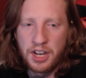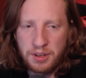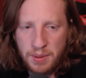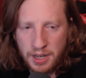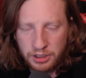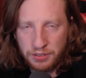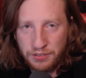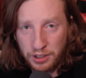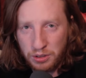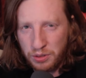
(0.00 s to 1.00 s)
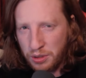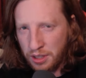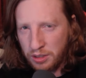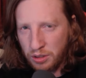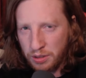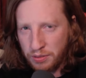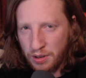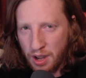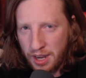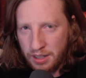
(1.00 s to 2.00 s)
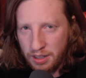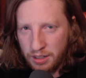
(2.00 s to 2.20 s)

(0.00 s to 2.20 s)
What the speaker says: I did manage to fix a few things on the fly.